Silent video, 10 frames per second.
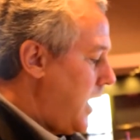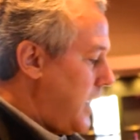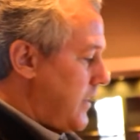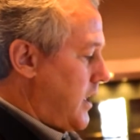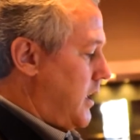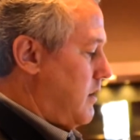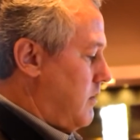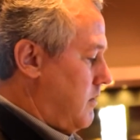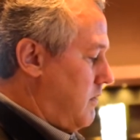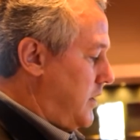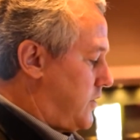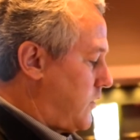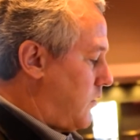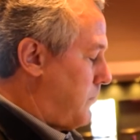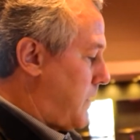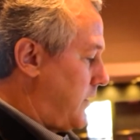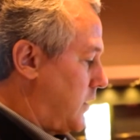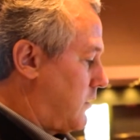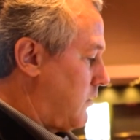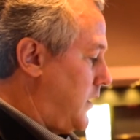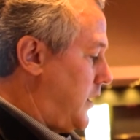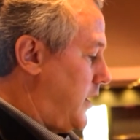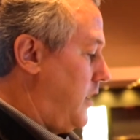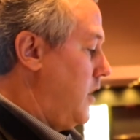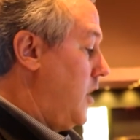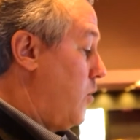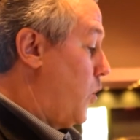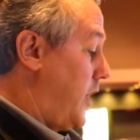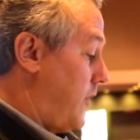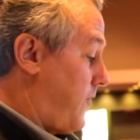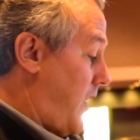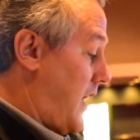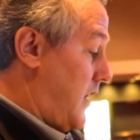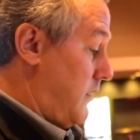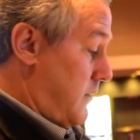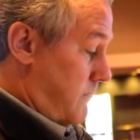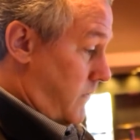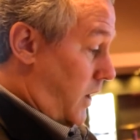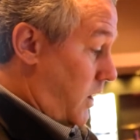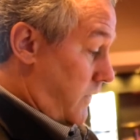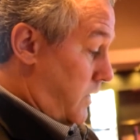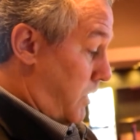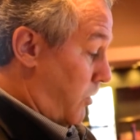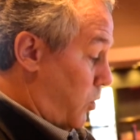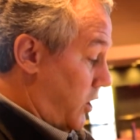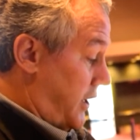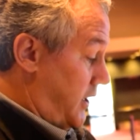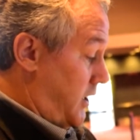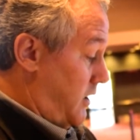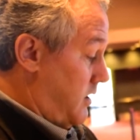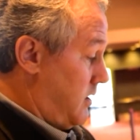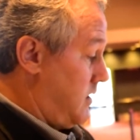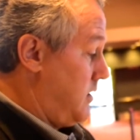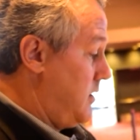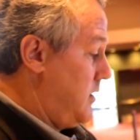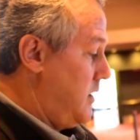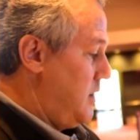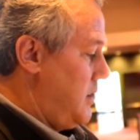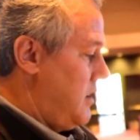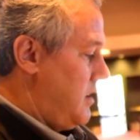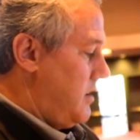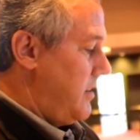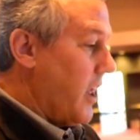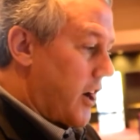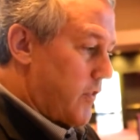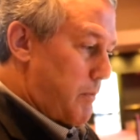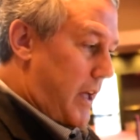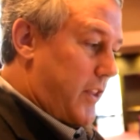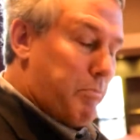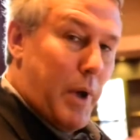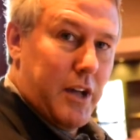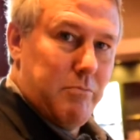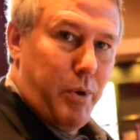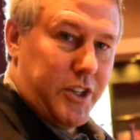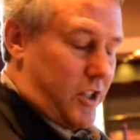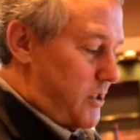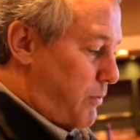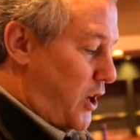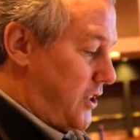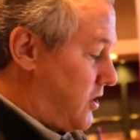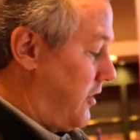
And then we show up on the grid what it found. All of them are working. None of them had the buttons pressed.